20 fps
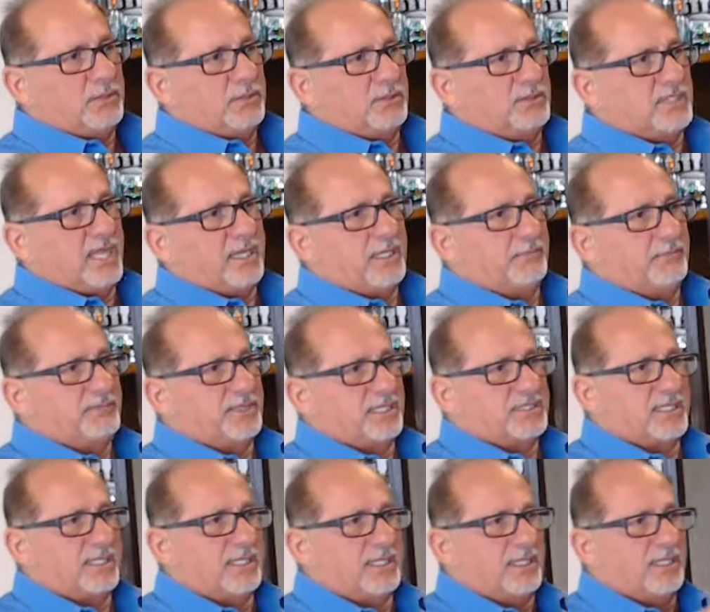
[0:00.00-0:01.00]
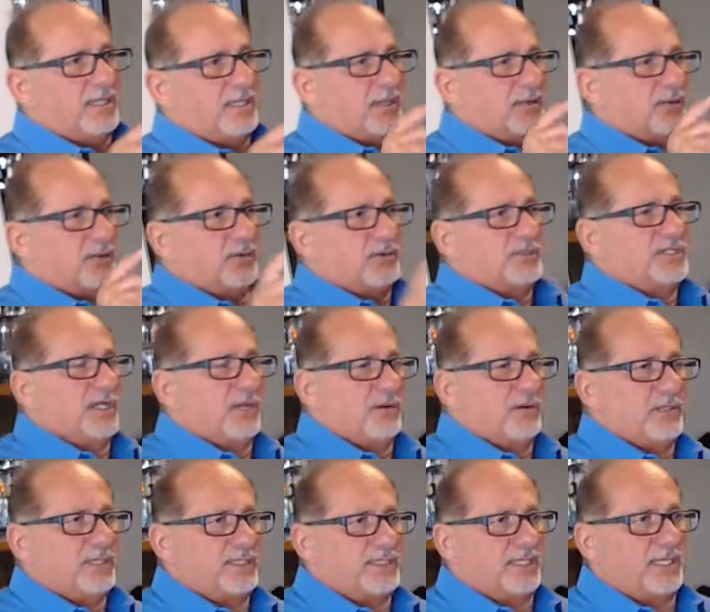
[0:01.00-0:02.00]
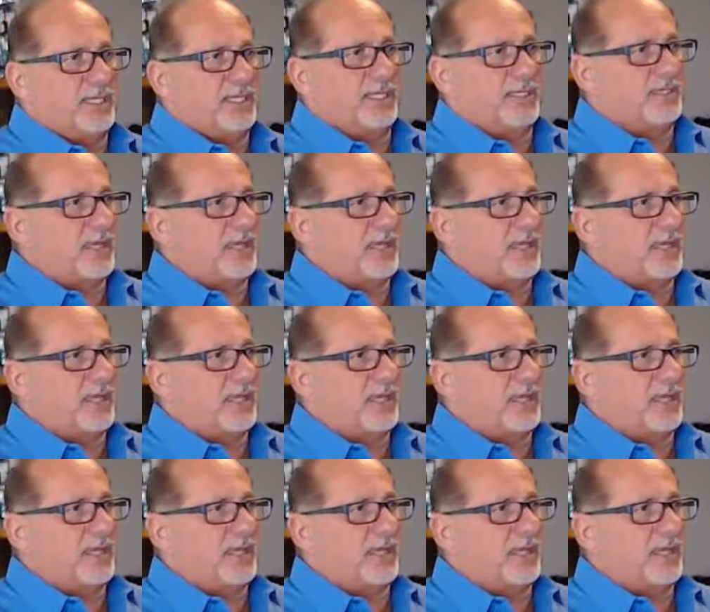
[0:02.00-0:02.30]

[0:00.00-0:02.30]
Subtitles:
Jacob doesn't get another, and Jared doesn't get